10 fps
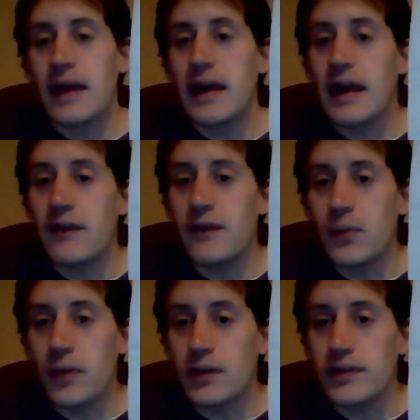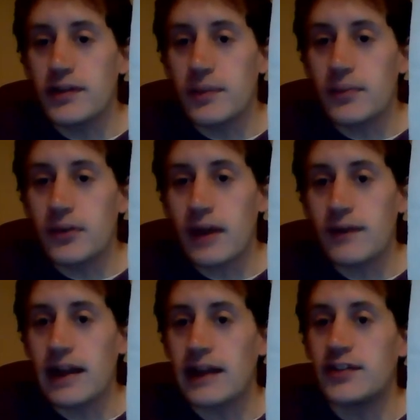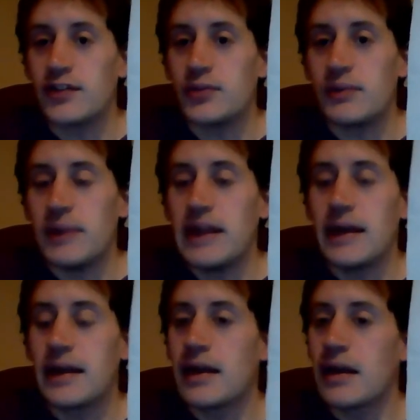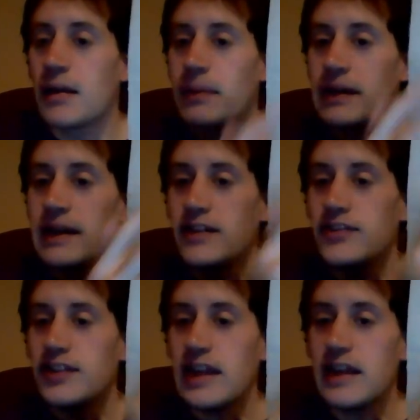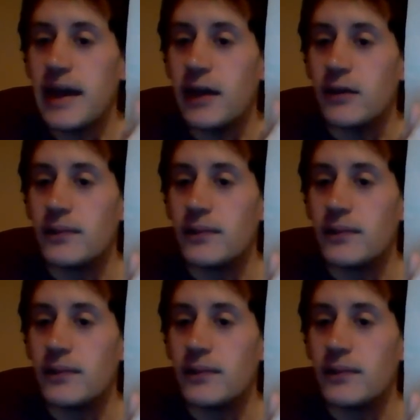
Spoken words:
If you want some private lessons with me, please email